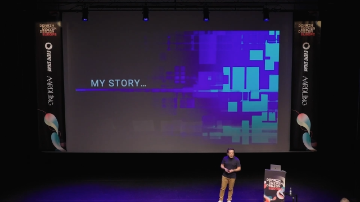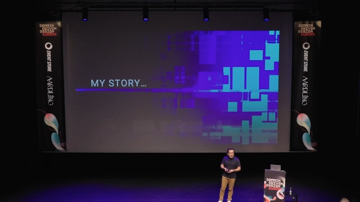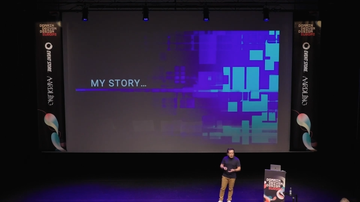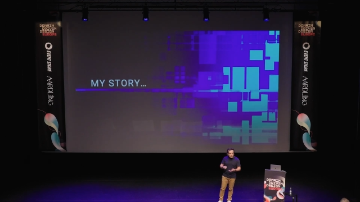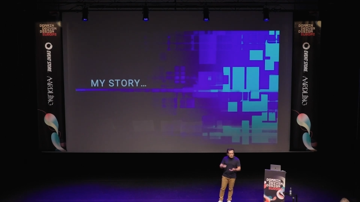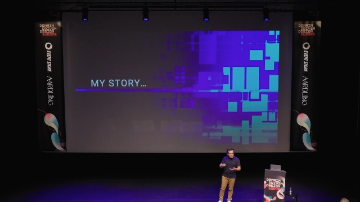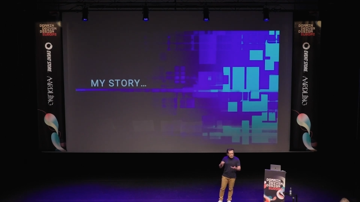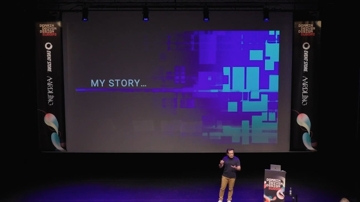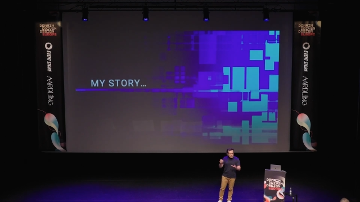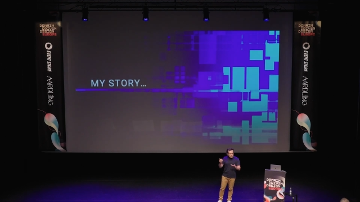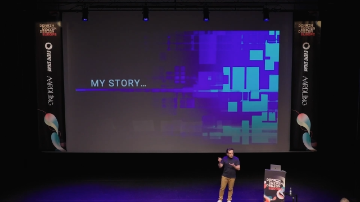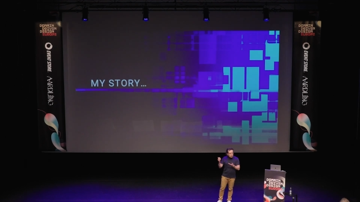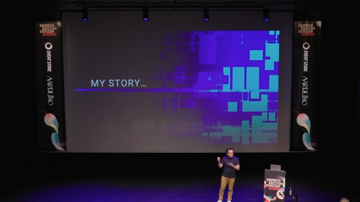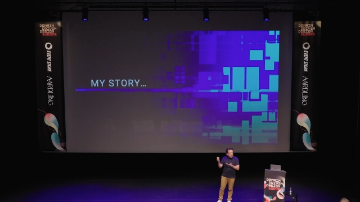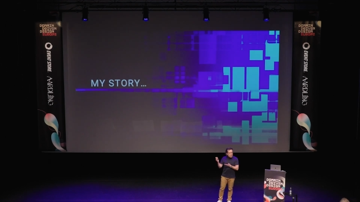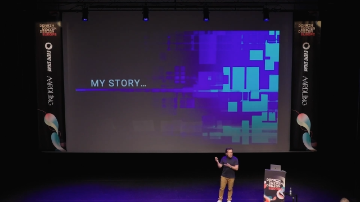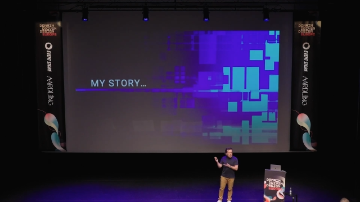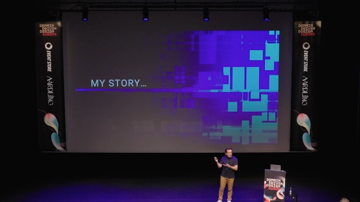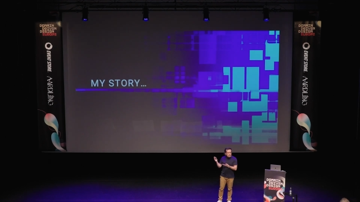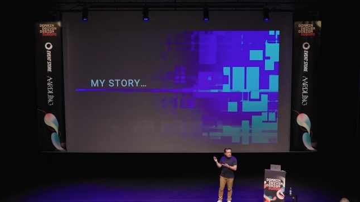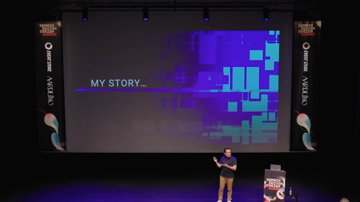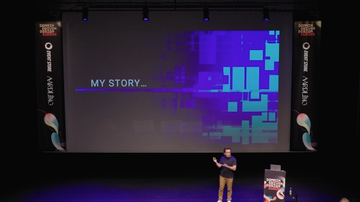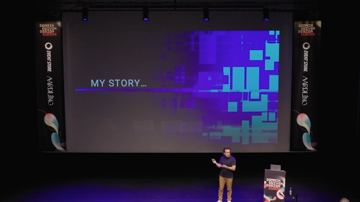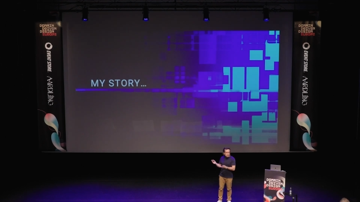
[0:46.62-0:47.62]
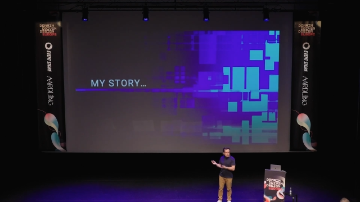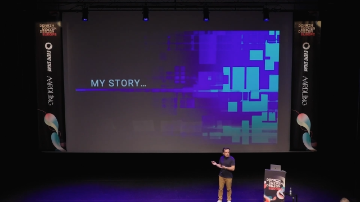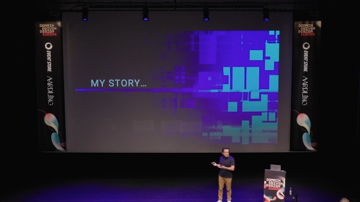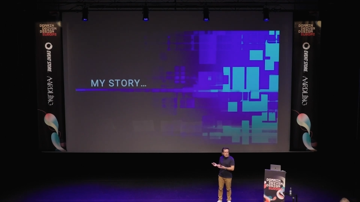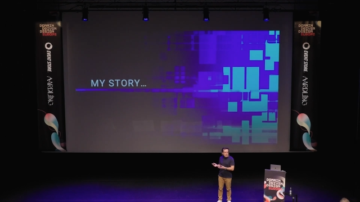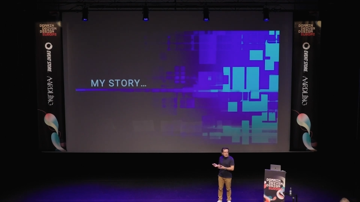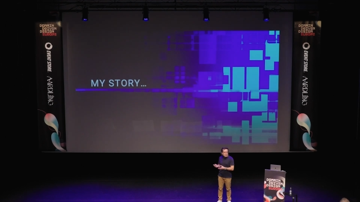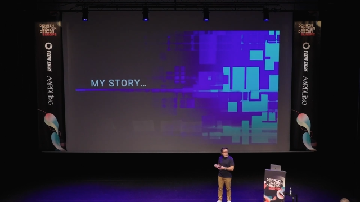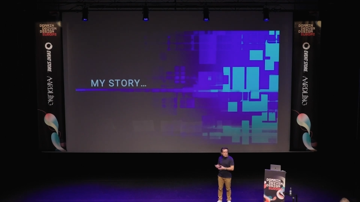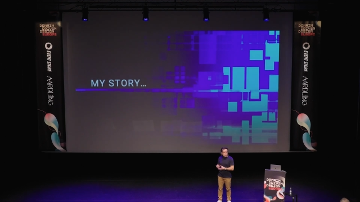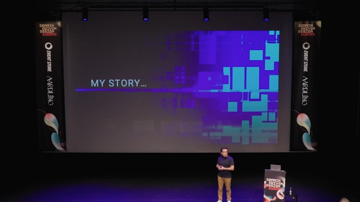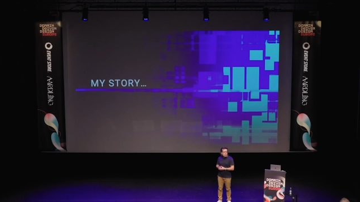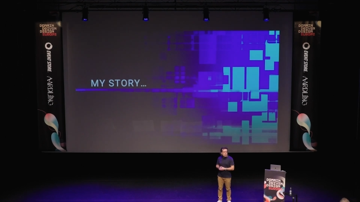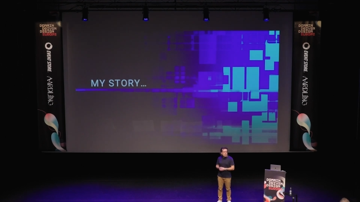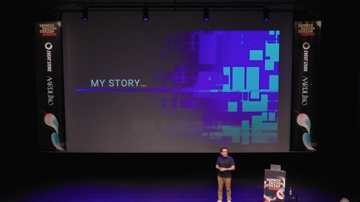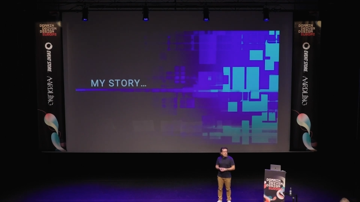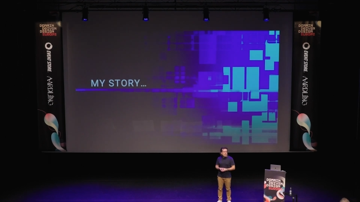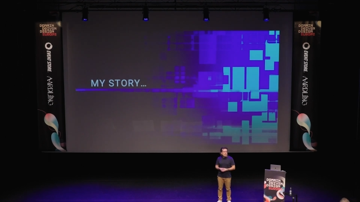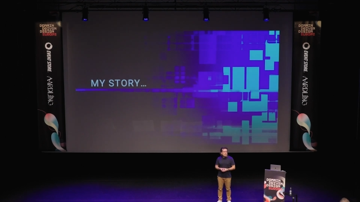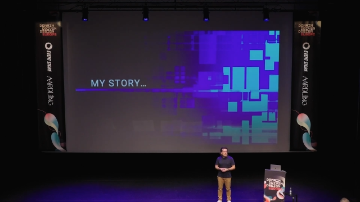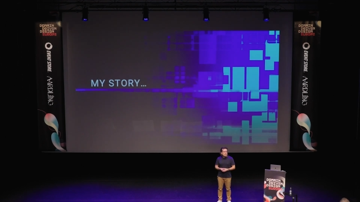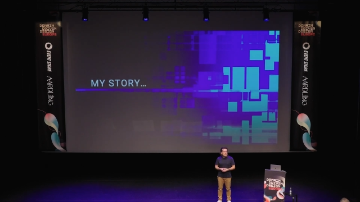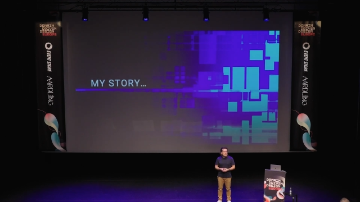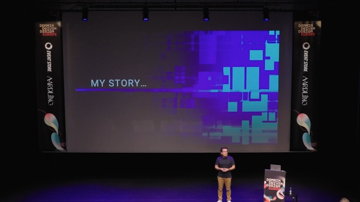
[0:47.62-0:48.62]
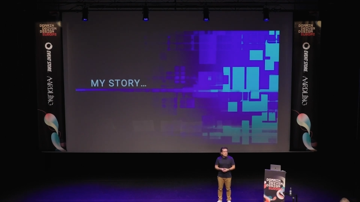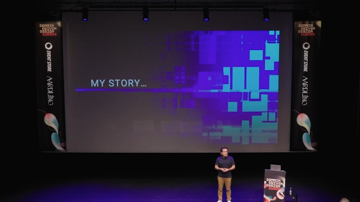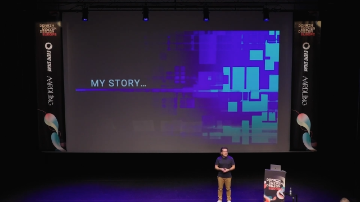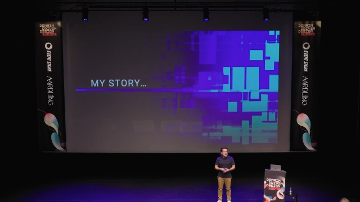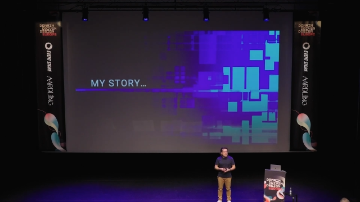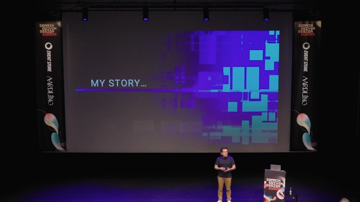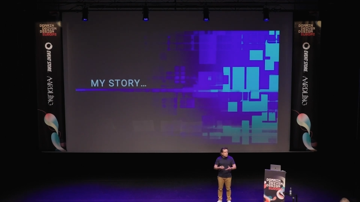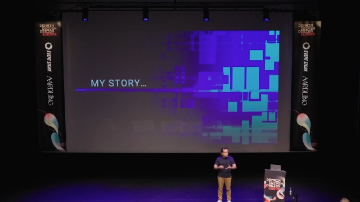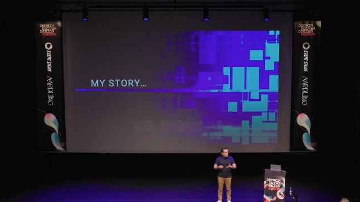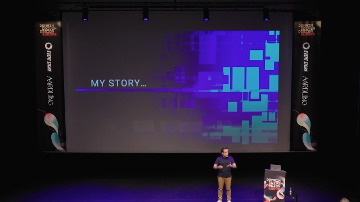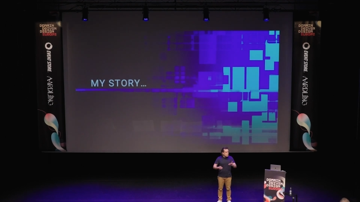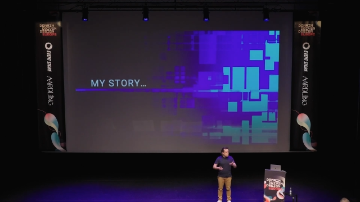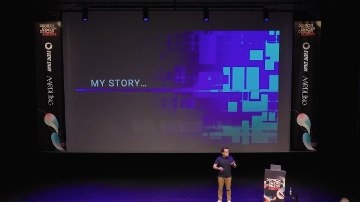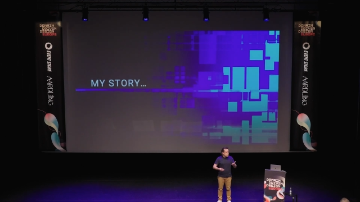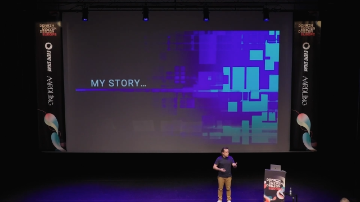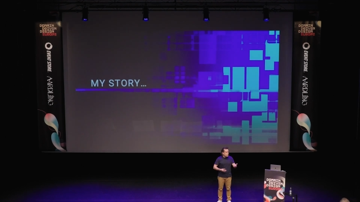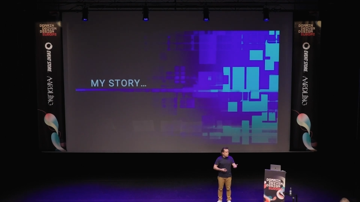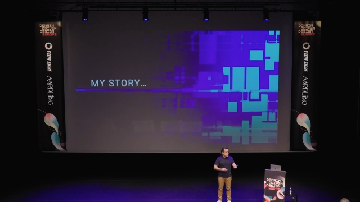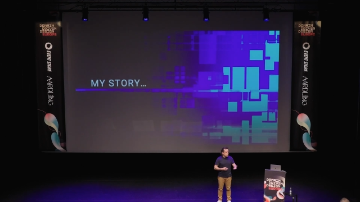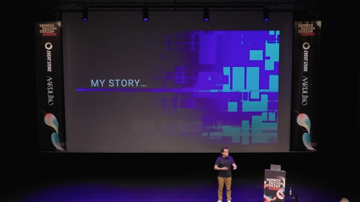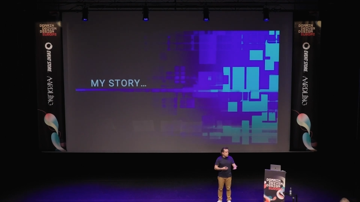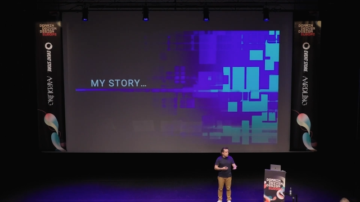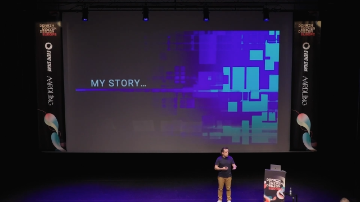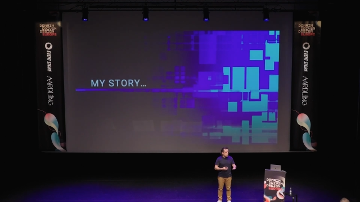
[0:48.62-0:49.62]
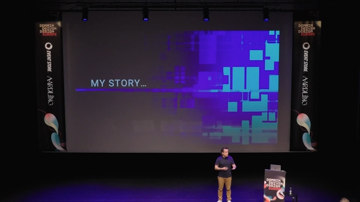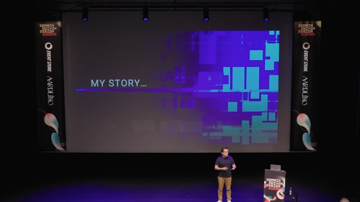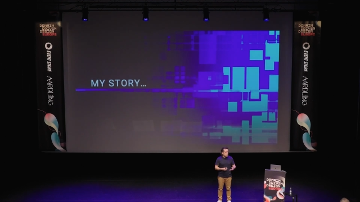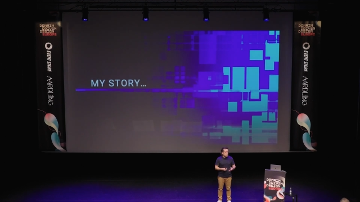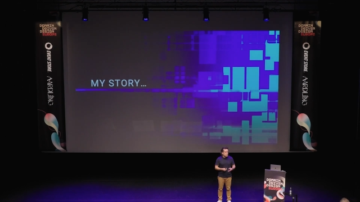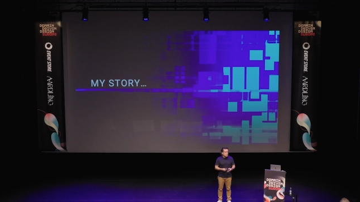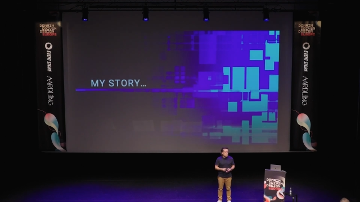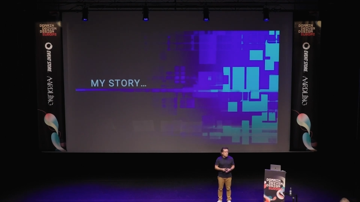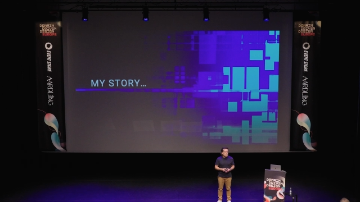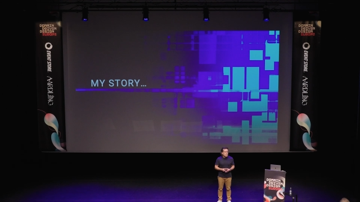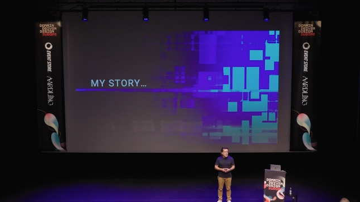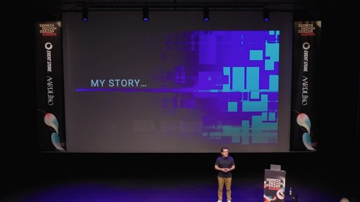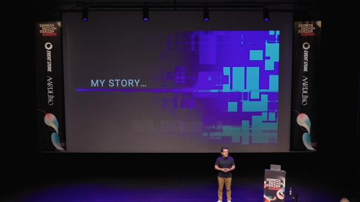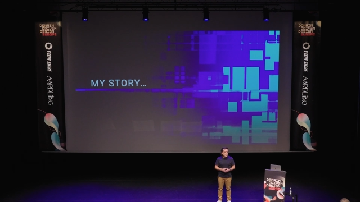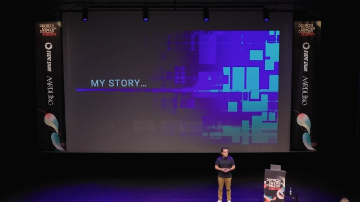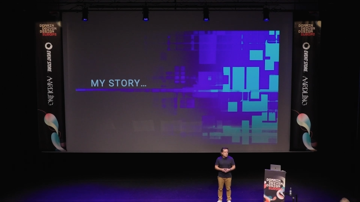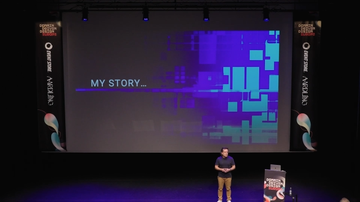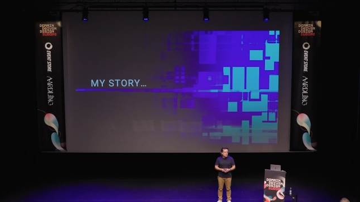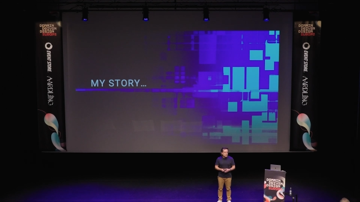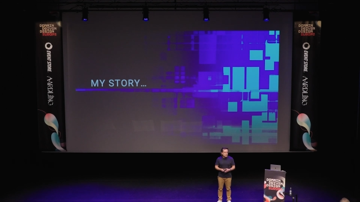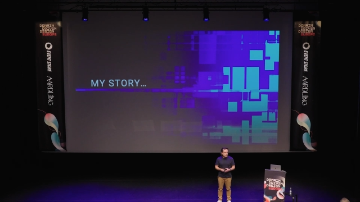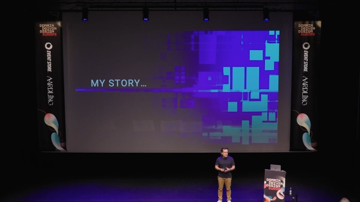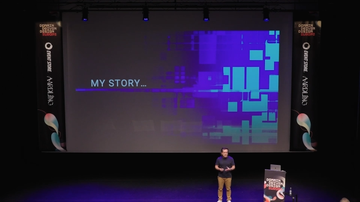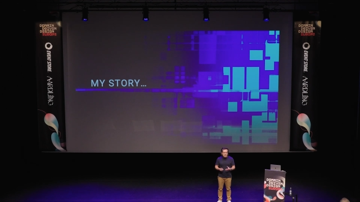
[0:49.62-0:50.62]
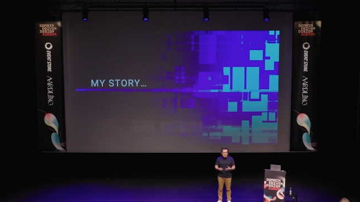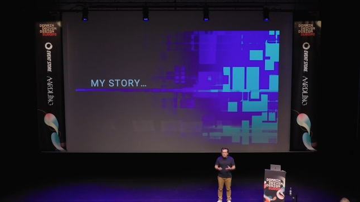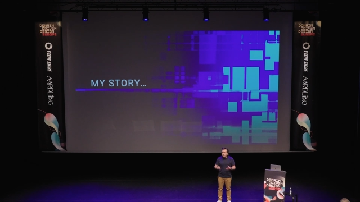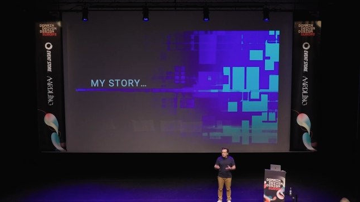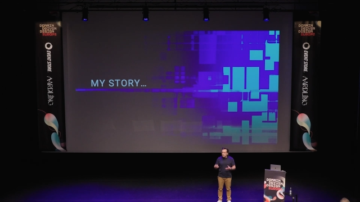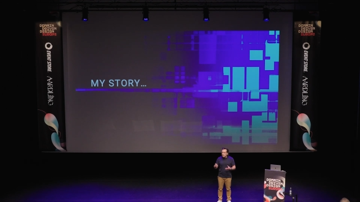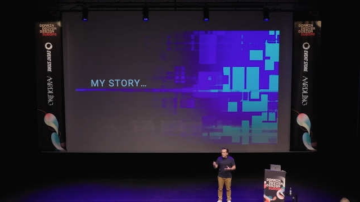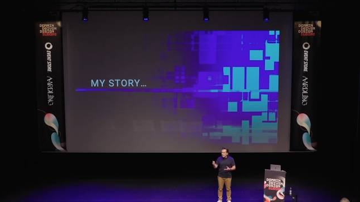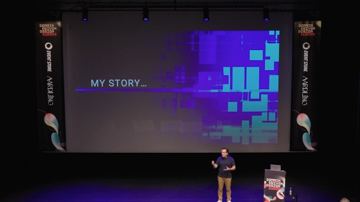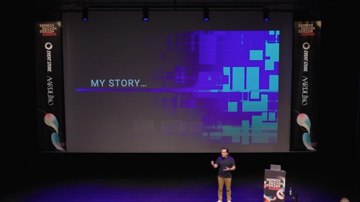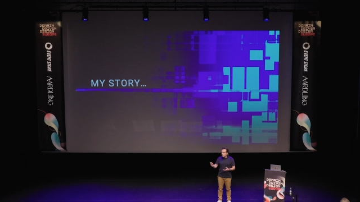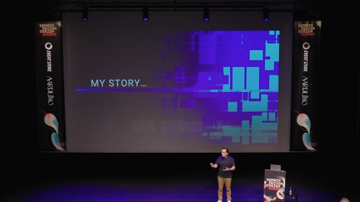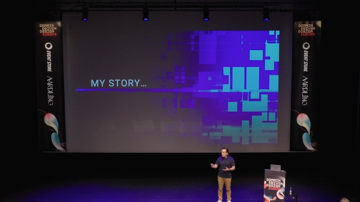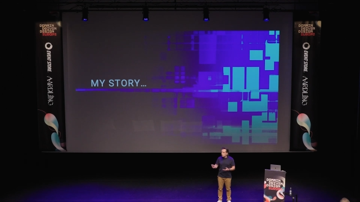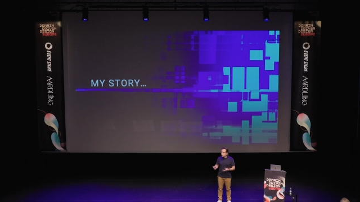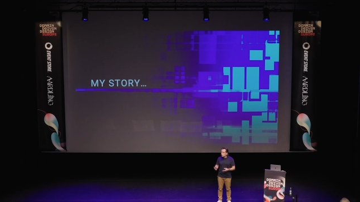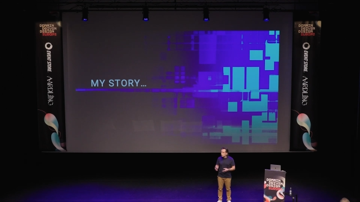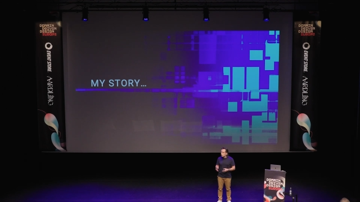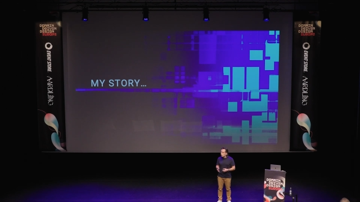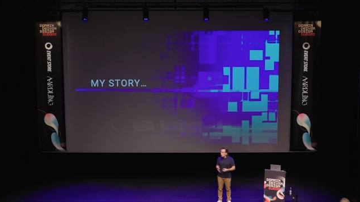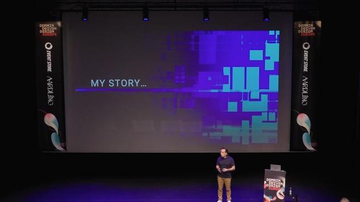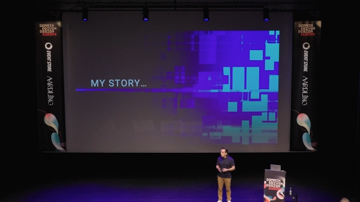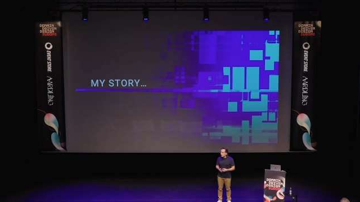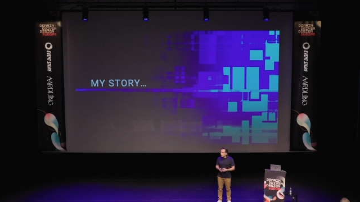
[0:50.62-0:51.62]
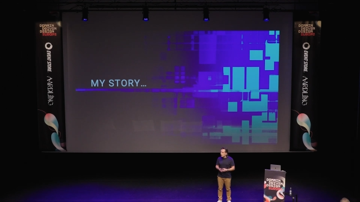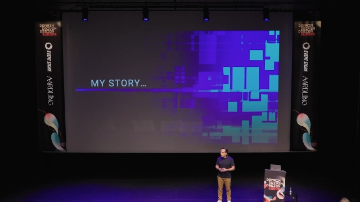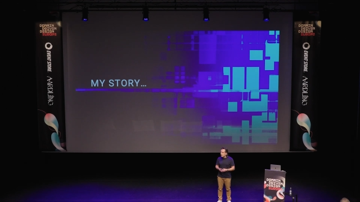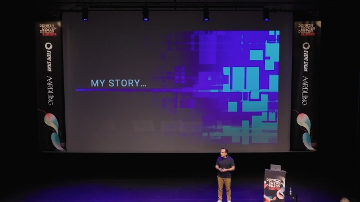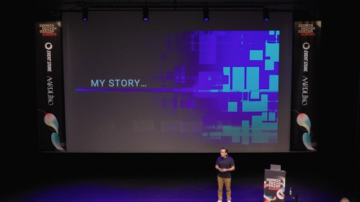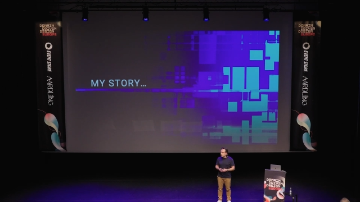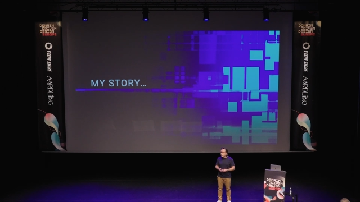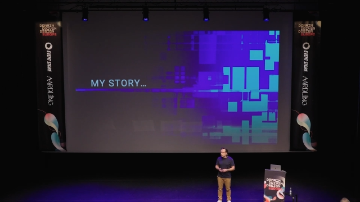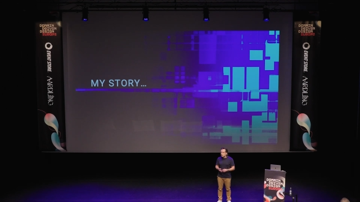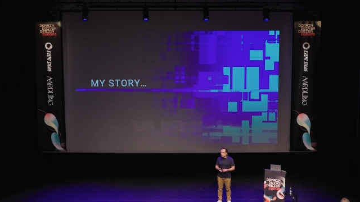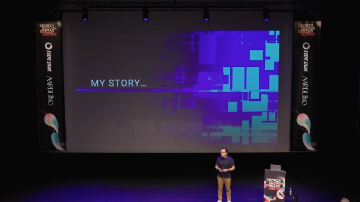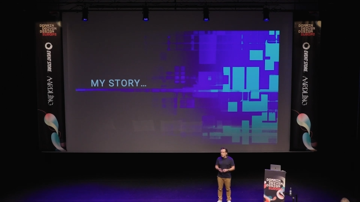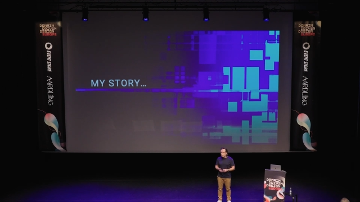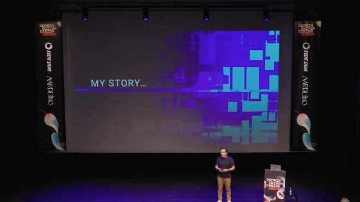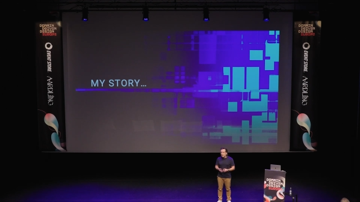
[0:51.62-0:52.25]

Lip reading: Nobody's mouth can be seen.